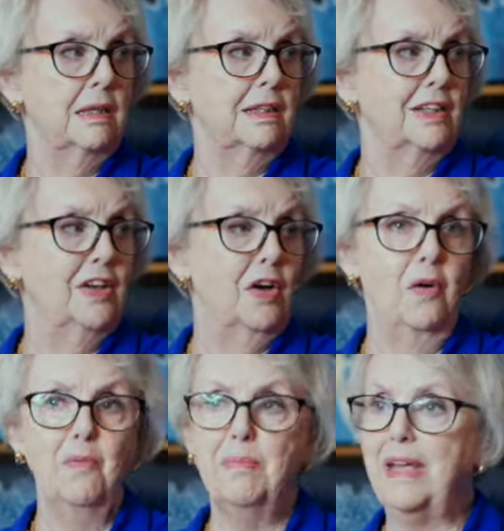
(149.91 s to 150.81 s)

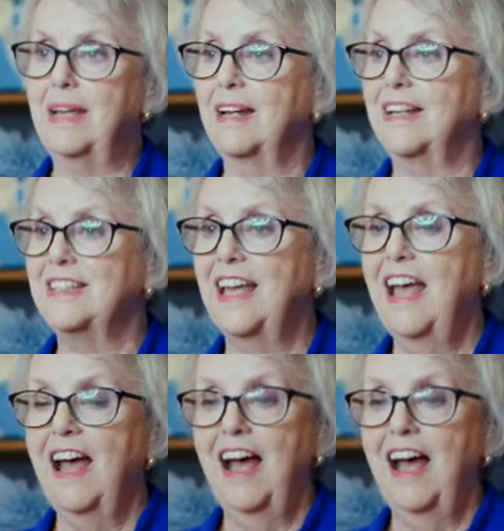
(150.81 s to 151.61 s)
because